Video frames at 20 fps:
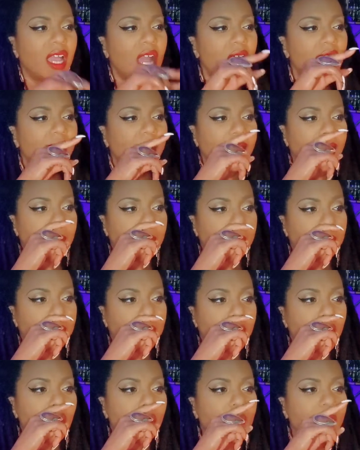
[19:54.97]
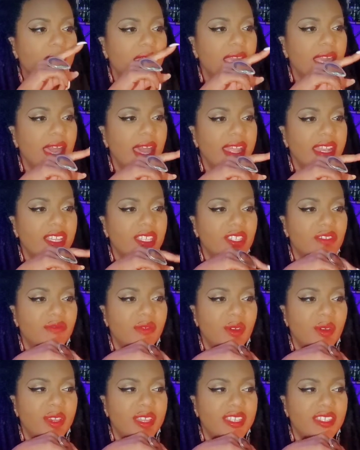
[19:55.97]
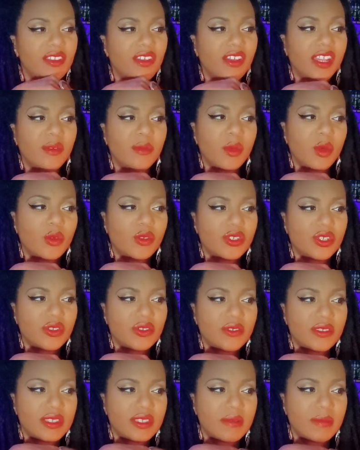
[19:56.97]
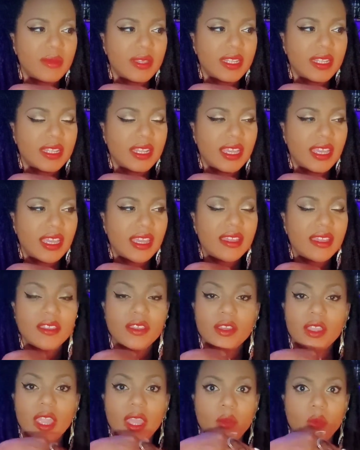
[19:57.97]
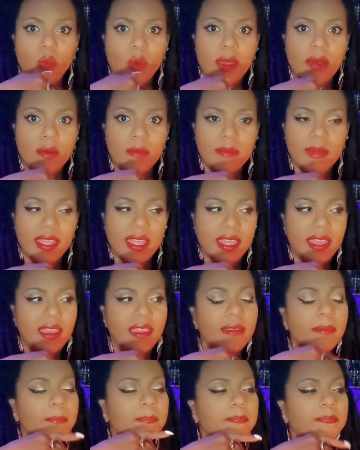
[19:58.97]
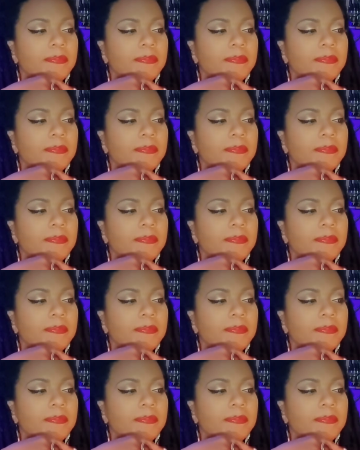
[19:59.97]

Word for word: All right, you're being guided to focus on emotional stability and well-being